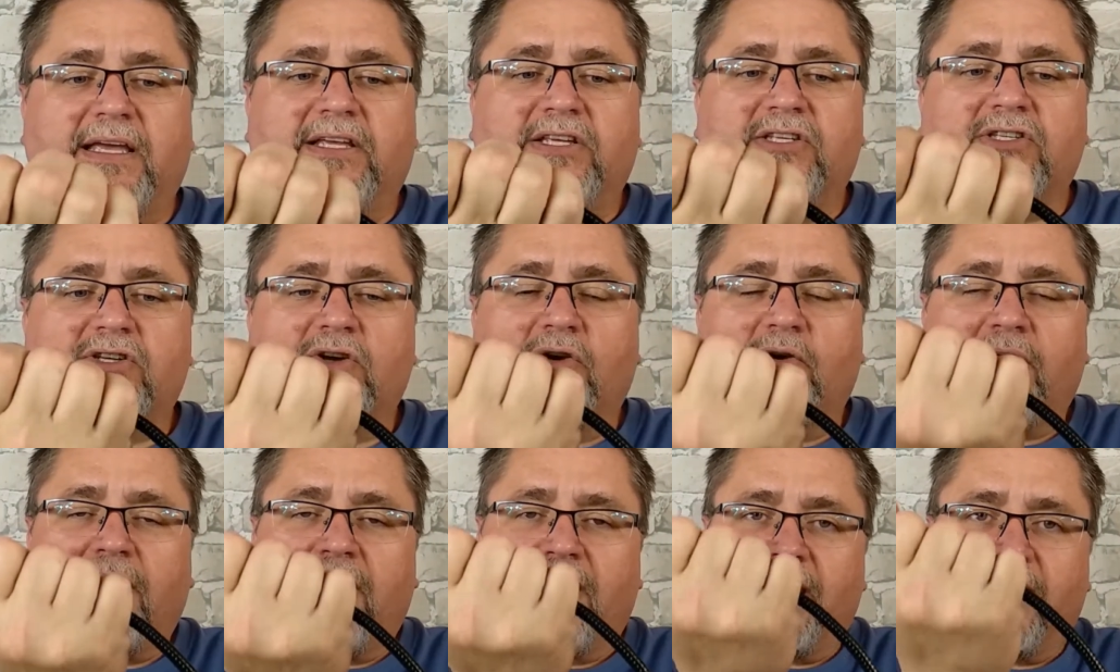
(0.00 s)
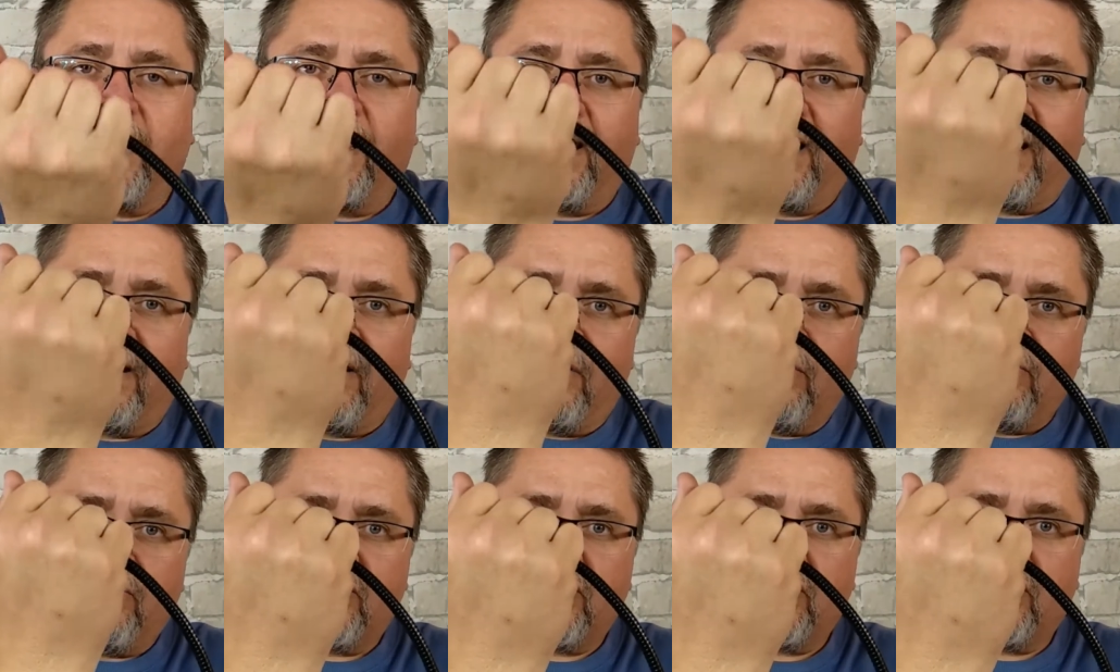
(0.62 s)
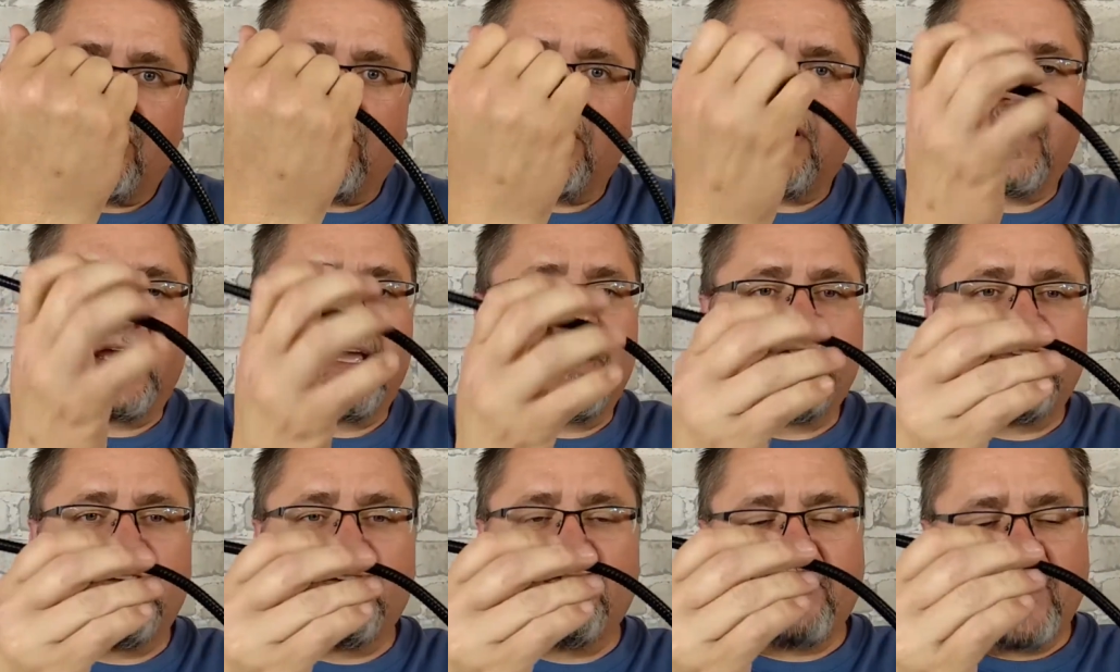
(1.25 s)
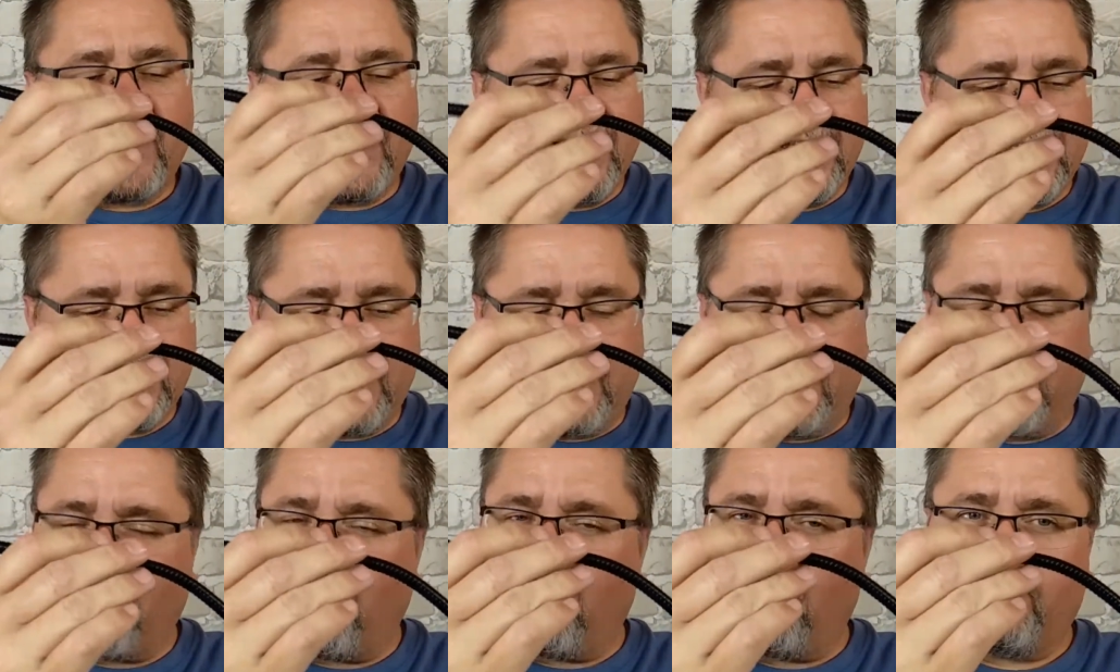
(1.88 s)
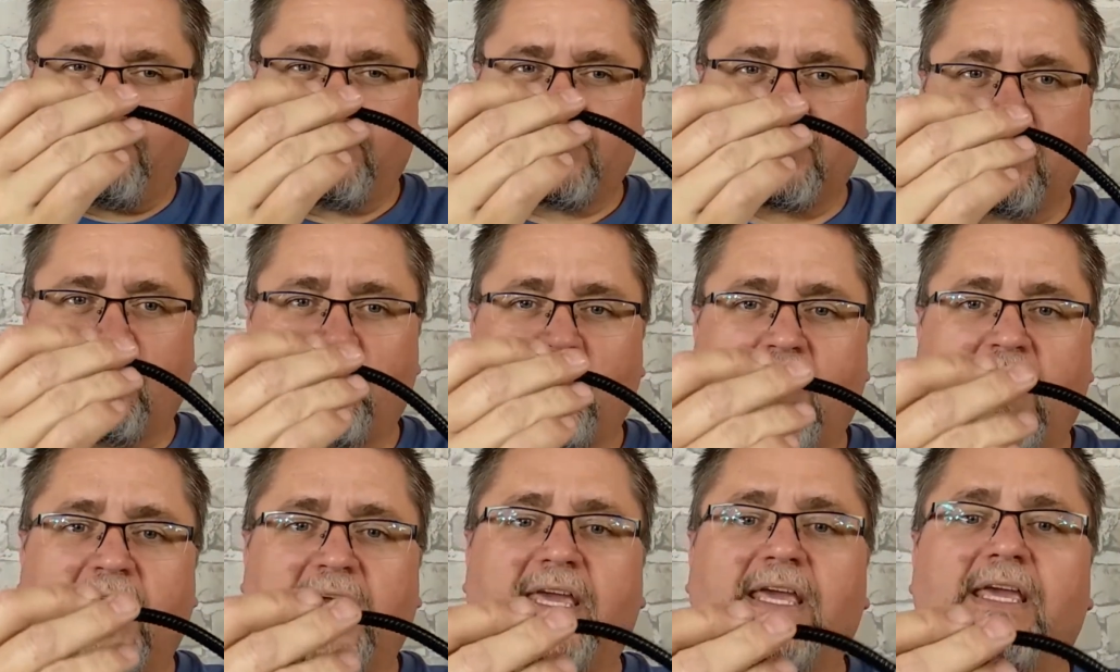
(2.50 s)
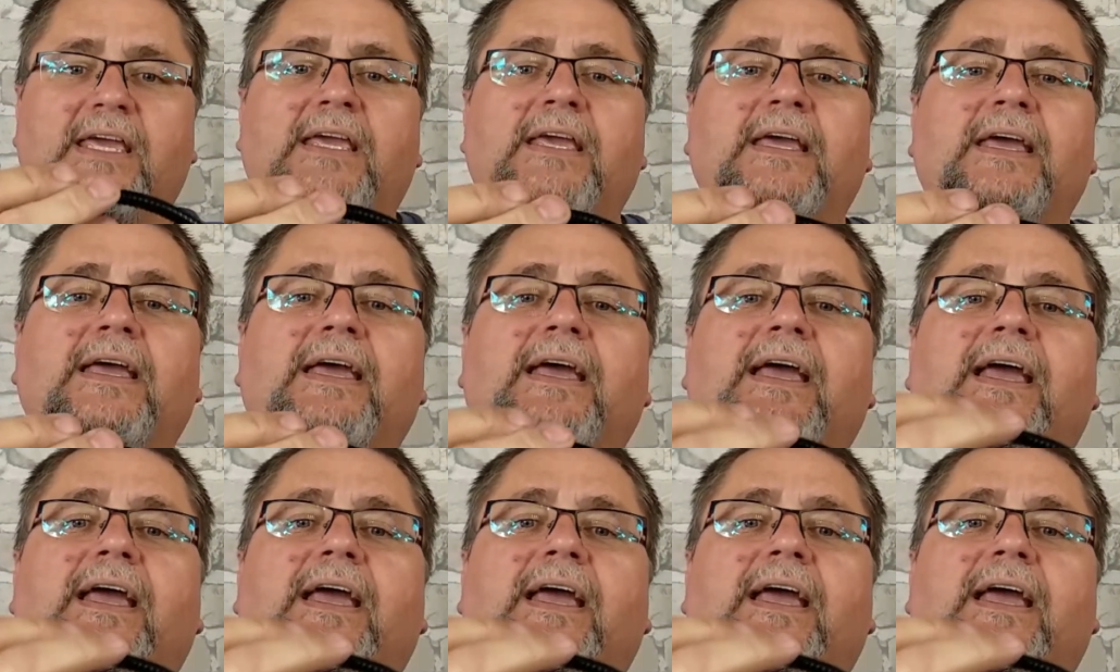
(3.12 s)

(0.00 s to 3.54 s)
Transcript: So it can get looser, and if you find this getting all loose and wonky,